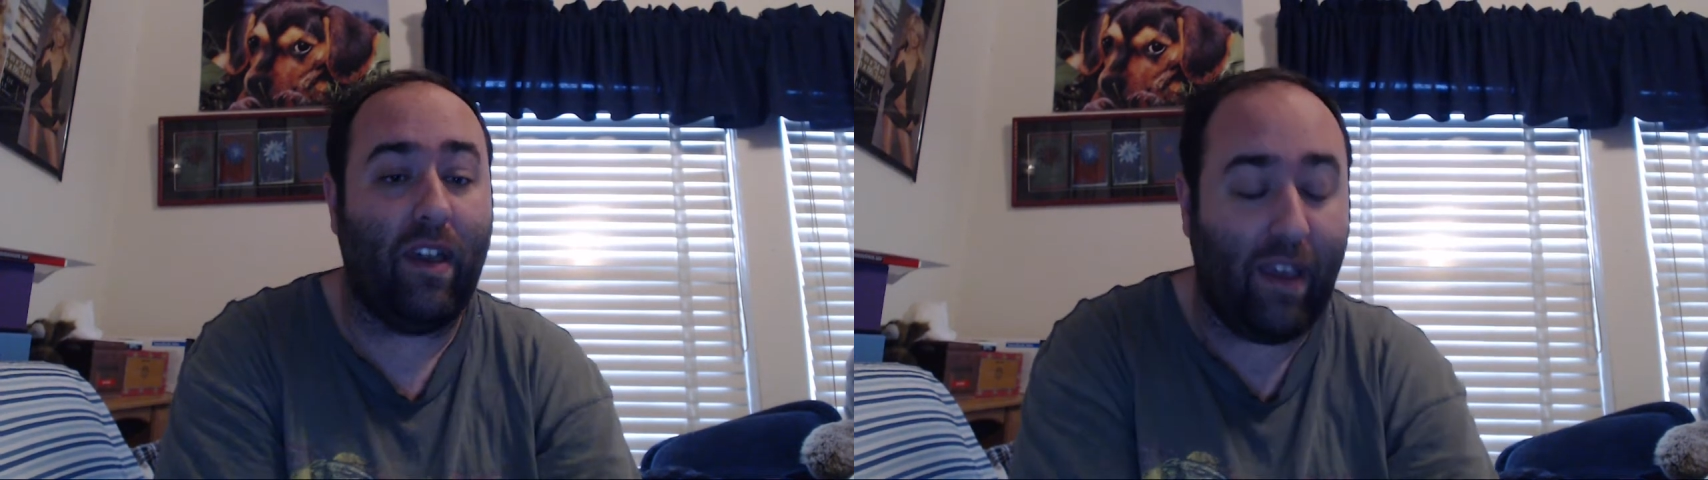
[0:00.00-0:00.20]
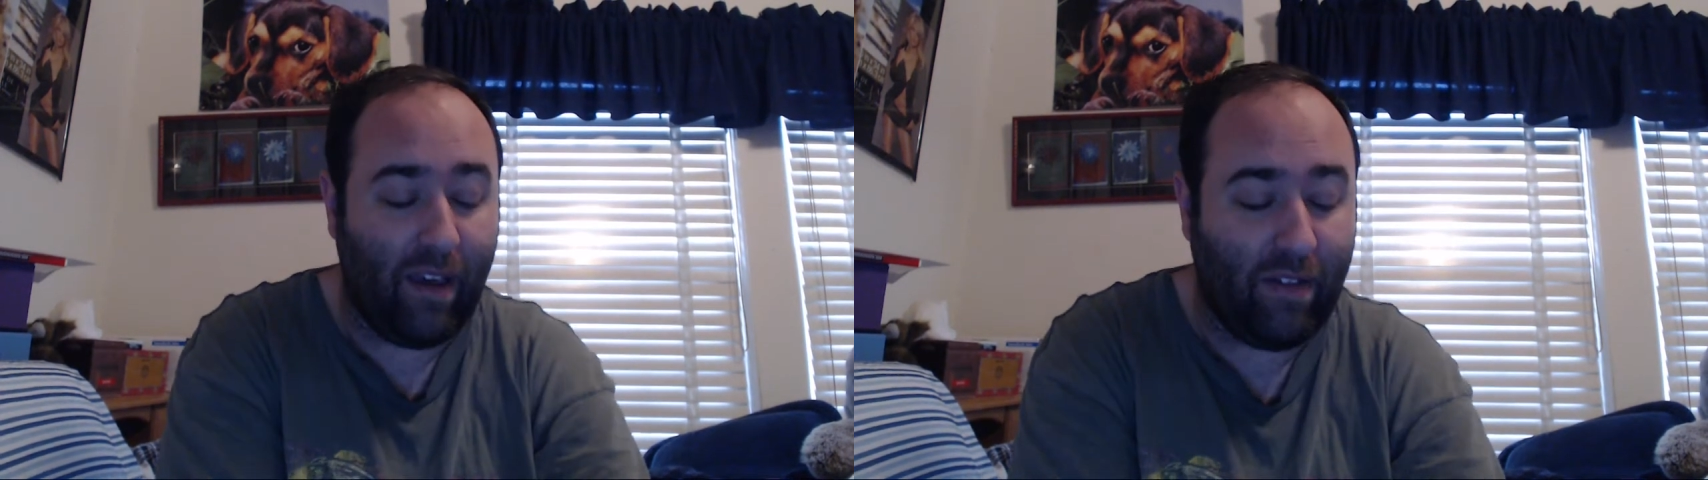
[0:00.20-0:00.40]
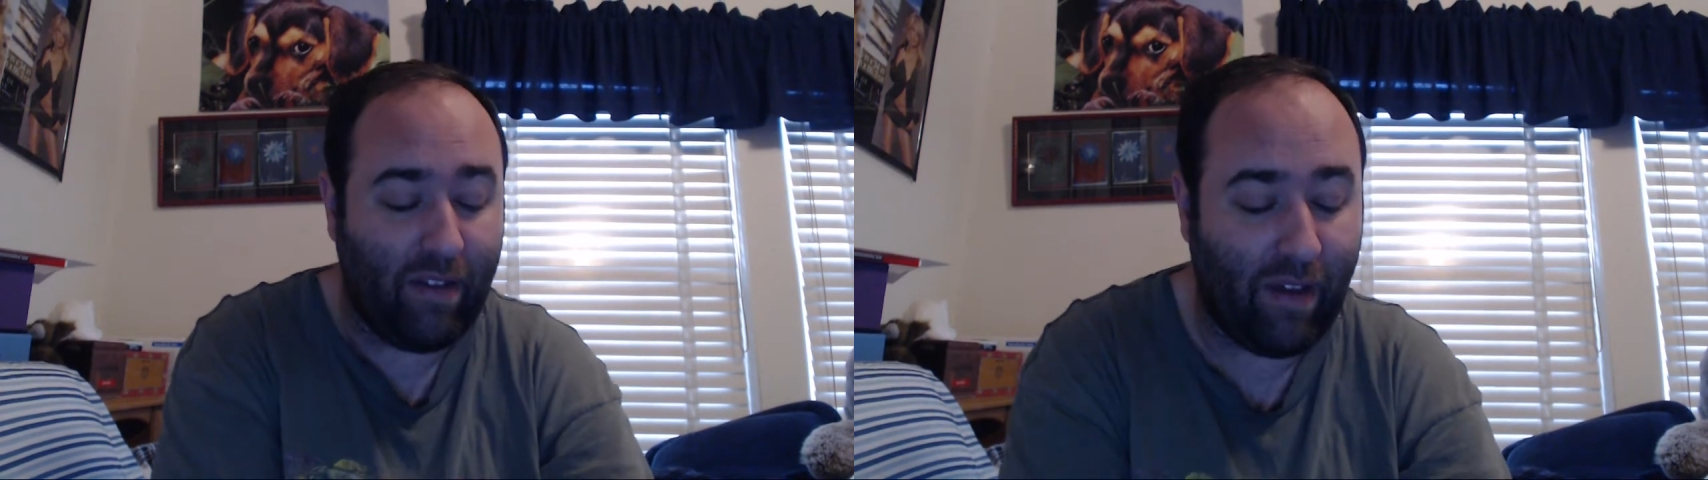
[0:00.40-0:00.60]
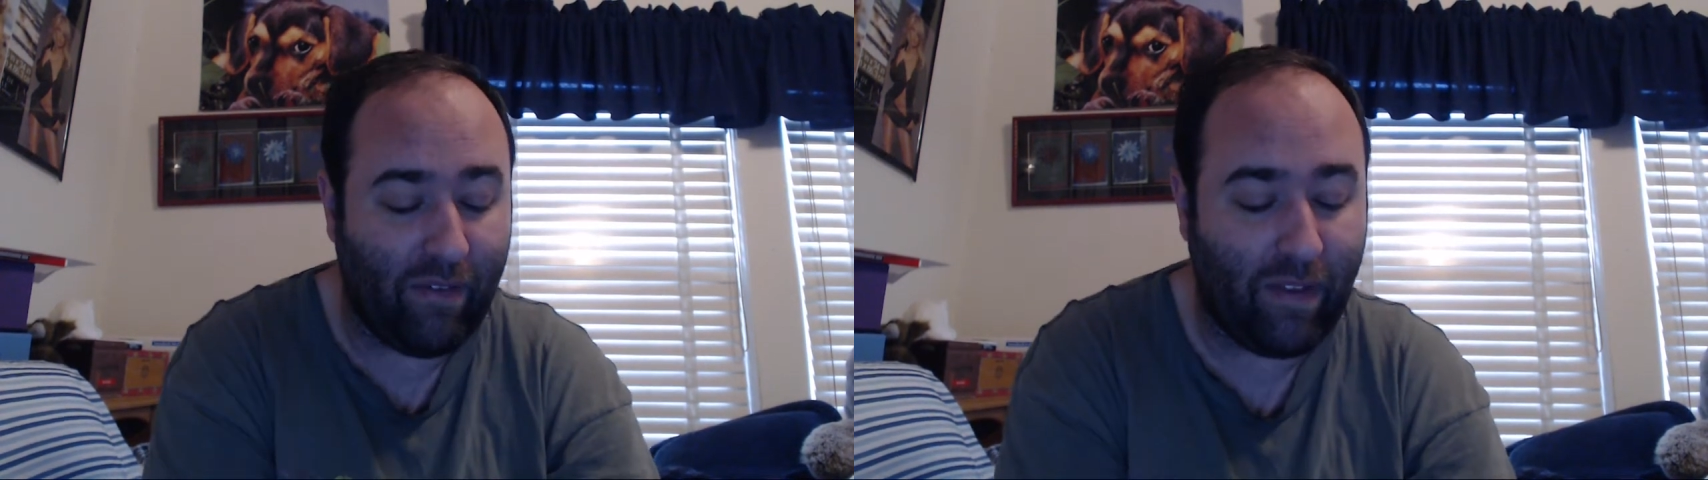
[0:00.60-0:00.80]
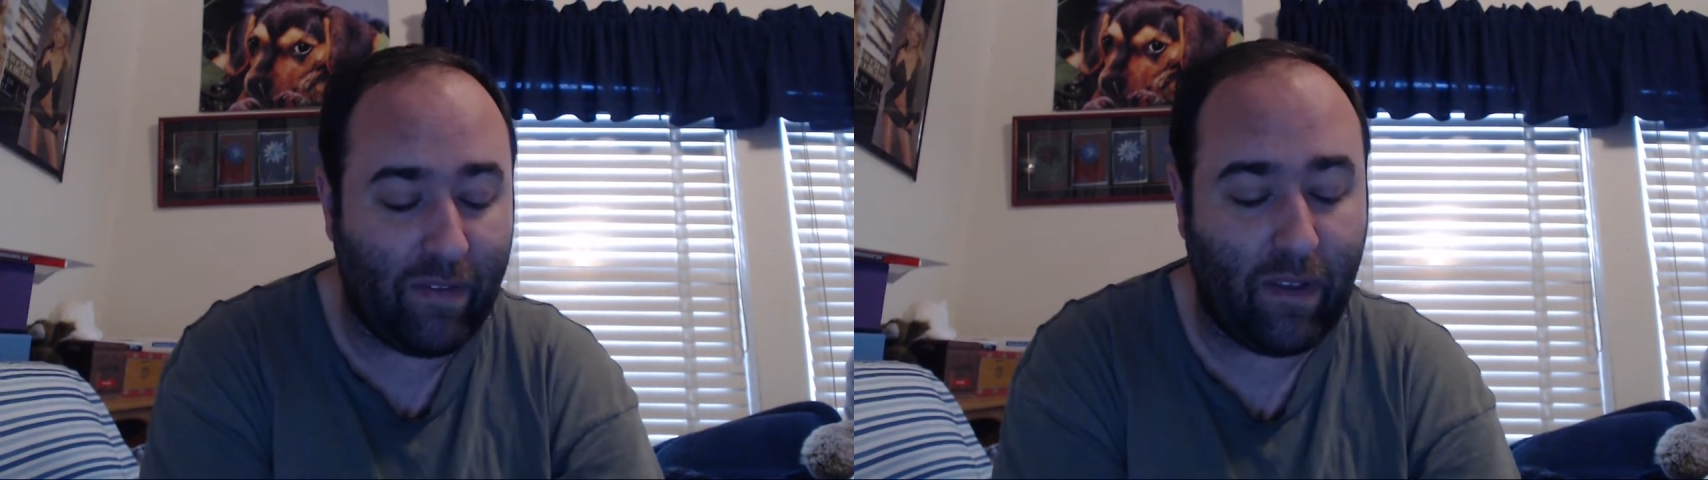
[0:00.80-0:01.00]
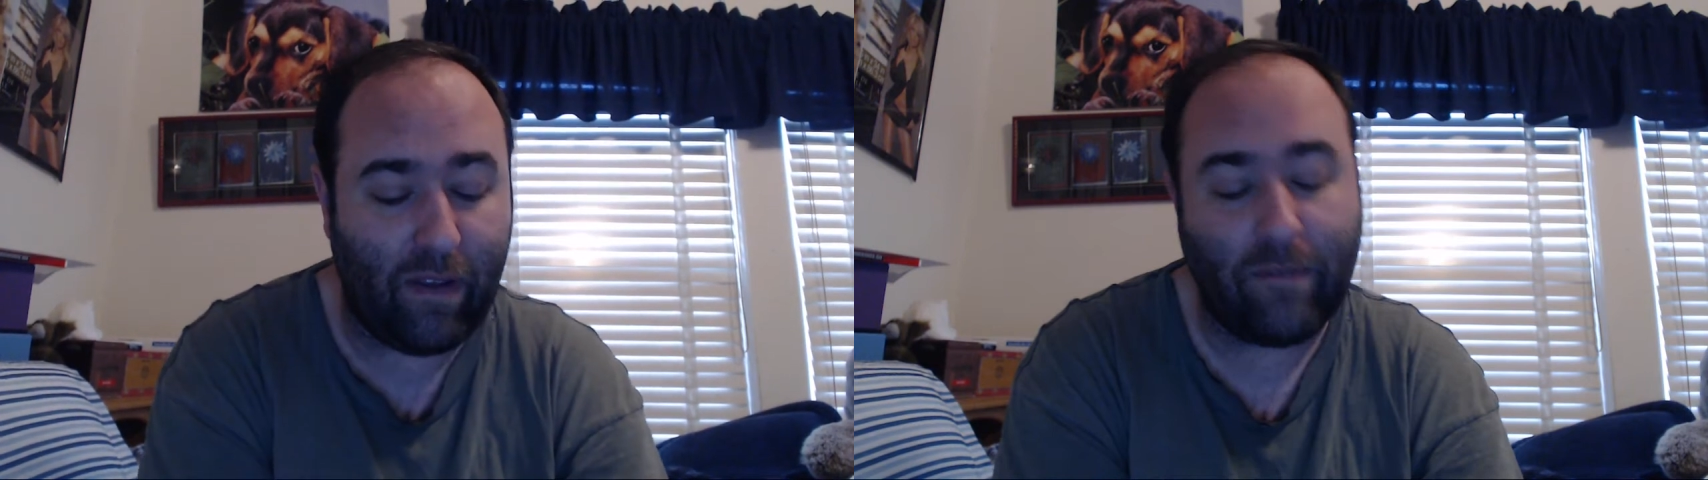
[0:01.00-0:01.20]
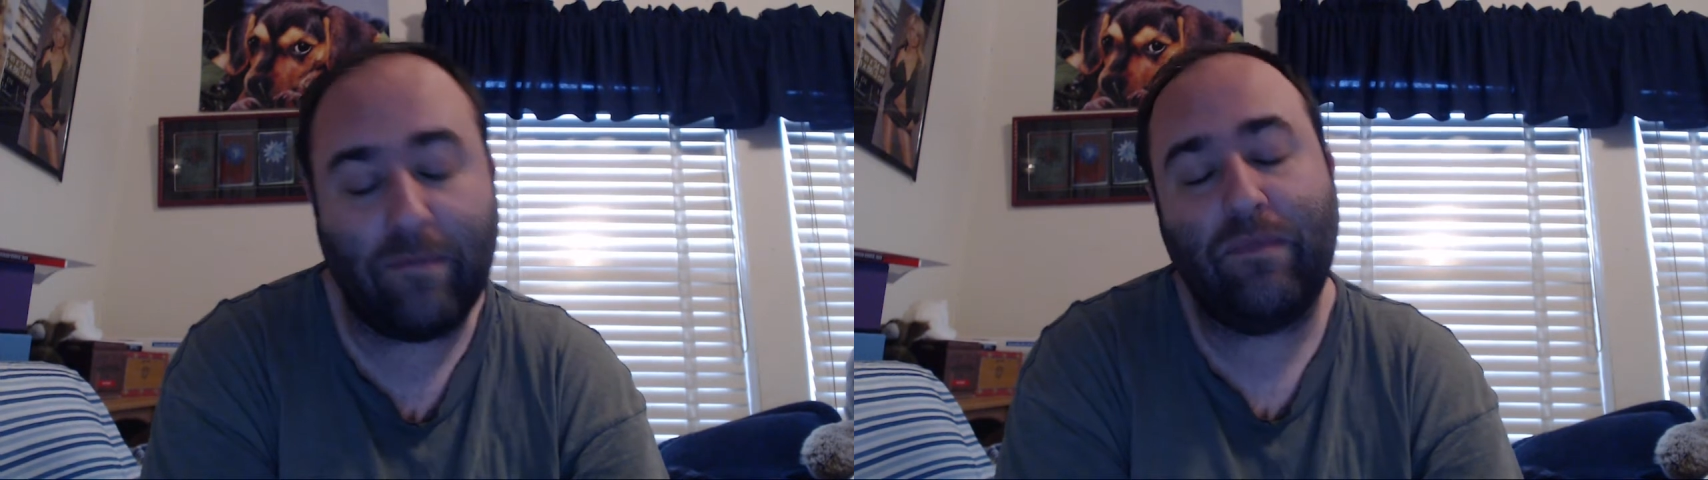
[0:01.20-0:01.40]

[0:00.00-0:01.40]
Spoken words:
hell out of that song.